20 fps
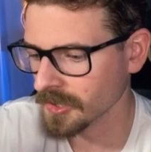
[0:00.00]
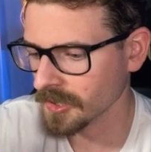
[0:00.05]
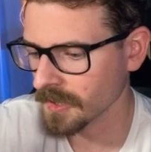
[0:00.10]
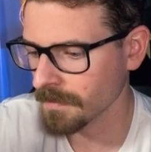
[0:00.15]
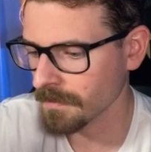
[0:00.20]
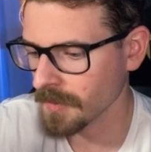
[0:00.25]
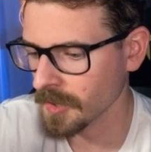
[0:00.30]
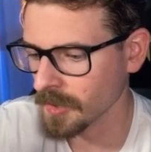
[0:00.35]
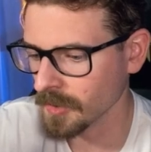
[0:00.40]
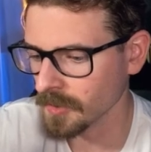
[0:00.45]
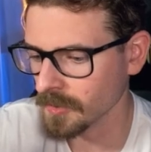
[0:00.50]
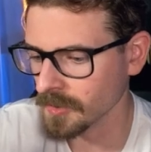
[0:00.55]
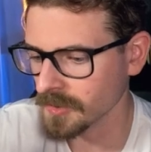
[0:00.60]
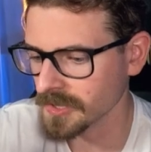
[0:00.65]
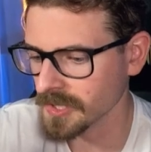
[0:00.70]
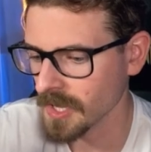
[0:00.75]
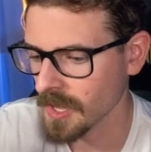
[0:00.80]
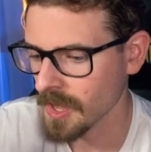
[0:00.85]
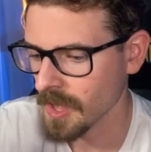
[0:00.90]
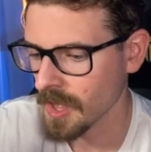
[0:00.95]

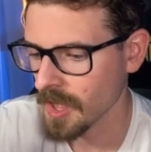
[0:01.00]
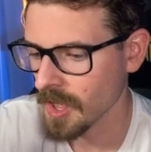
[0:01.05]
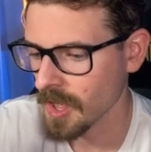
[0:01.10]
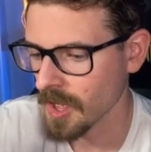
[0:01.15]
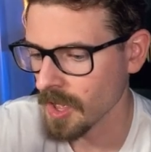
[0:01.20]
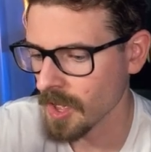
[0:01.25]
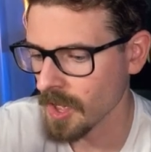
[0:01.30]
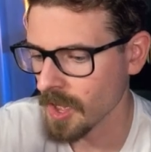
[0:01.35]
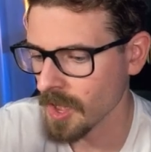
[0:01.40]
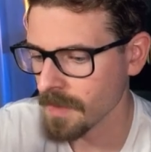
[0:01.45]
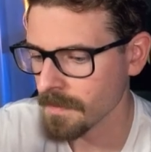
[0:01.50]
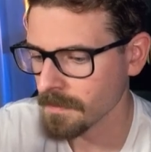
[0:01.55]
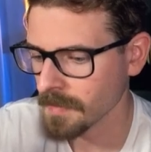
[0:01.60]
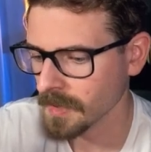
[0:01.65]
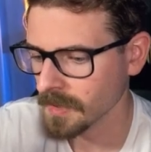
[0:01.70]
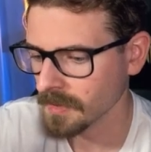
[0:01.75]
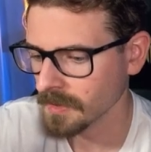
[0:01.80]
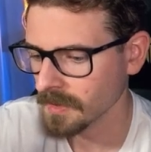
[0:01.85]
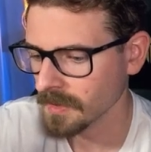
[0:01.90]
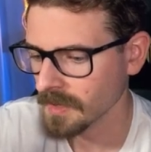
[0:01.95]
Compose up
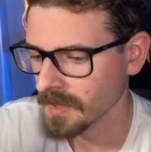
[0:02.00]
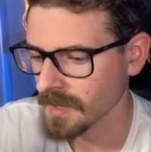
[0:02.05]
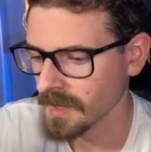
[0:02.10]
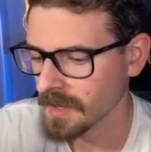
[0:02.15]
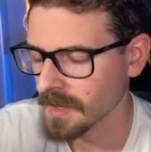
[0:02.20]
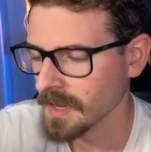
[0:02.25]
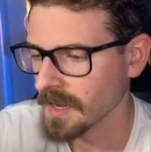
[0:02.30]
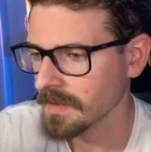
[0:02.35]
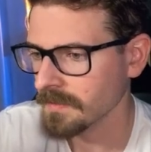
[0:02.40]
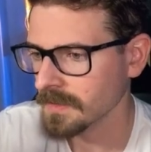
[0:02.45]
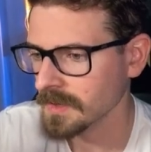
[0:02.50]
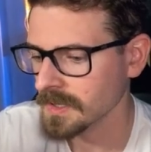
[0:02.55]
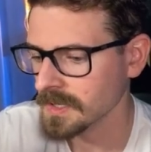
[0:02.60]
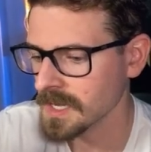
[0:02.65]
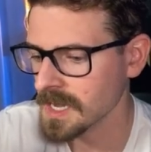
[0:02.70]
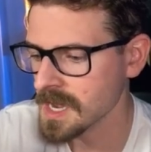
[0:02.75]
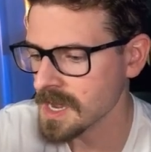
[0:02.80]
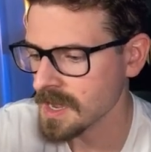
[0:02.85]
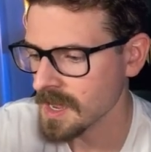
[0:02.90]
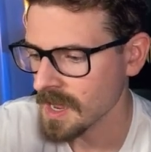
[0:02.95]

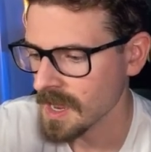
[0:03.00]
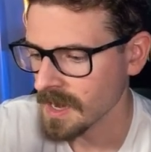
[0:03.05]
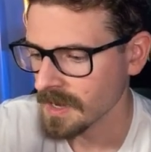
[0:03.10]
-d.